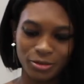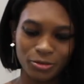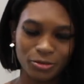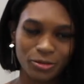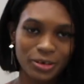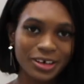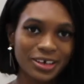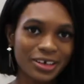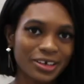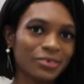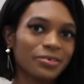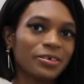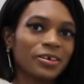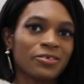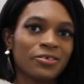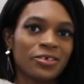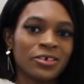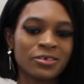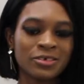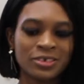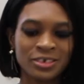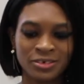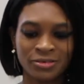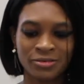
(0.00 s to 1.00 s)
Working with
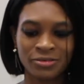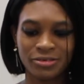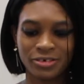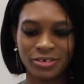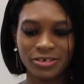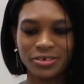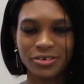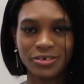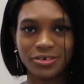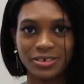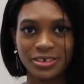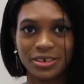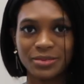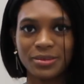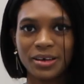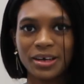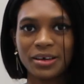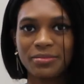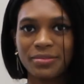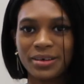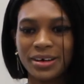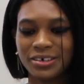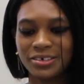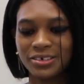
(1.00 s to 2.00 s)
frozen fruit to
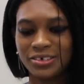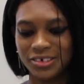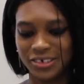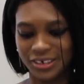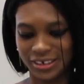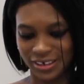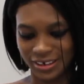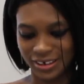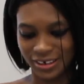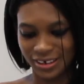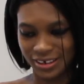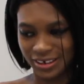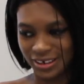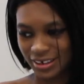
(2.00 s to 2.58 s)
make my drink.